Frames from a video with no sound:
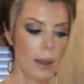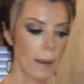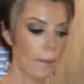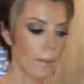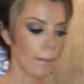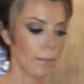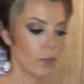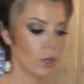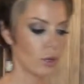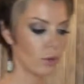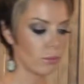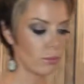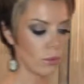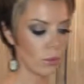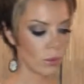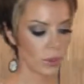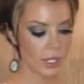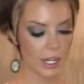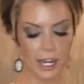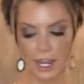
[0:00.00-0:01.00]
Boom,
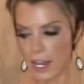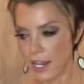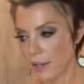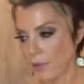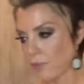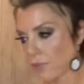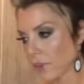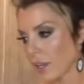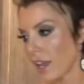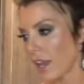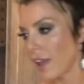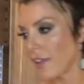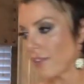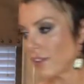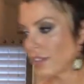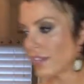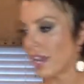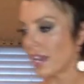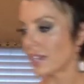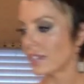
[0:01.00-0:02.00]
we're done. The
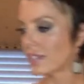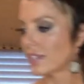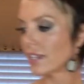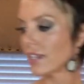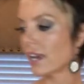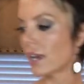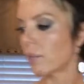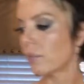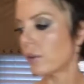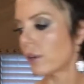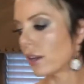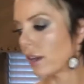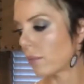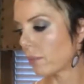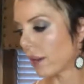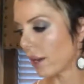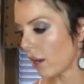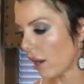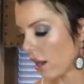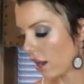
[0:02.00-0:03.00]
next thing I put in my
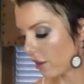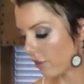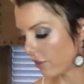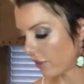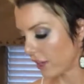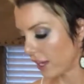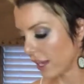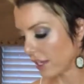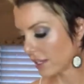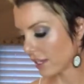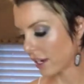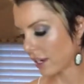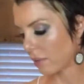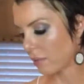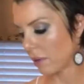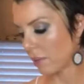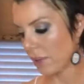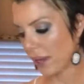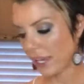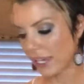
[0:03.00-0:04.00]
coffee is gonna be
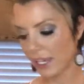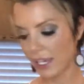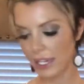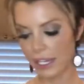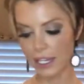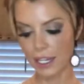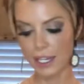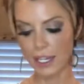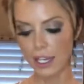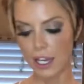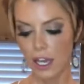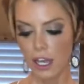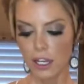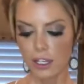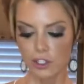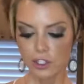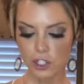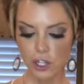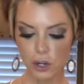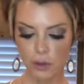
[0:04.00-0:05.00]
my ghee.
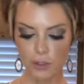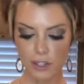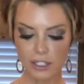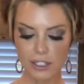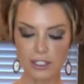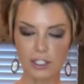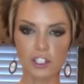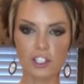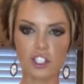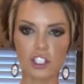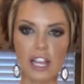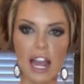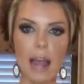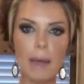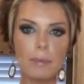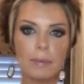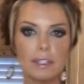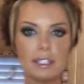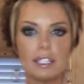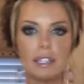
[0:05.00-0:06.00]
So this just
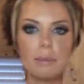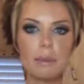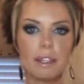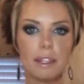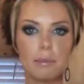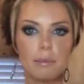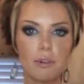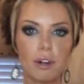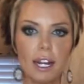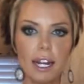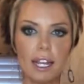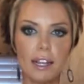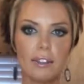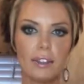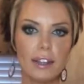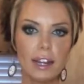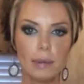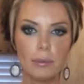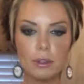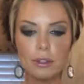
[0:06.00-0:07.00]
happens to be the brand that
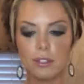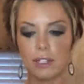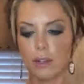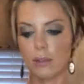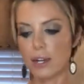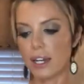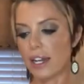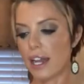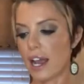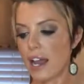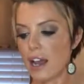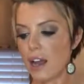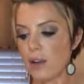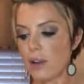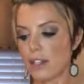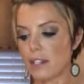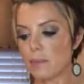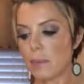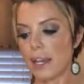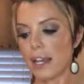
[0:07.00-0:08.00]
I'm using right now. It's
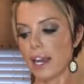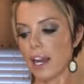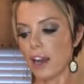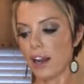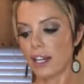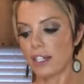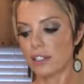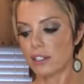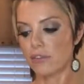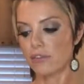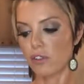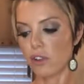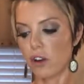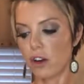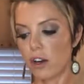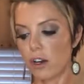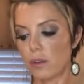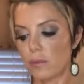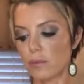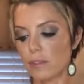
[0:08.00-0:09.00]
by Carrington
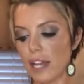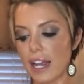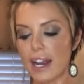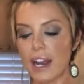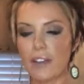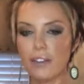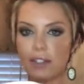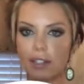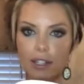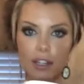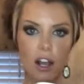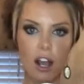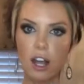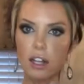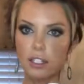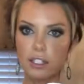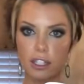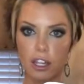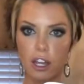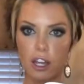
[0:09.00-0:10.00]
Farms. I got this at
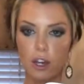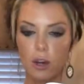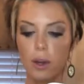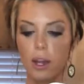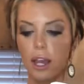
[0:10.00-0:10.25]
Costco.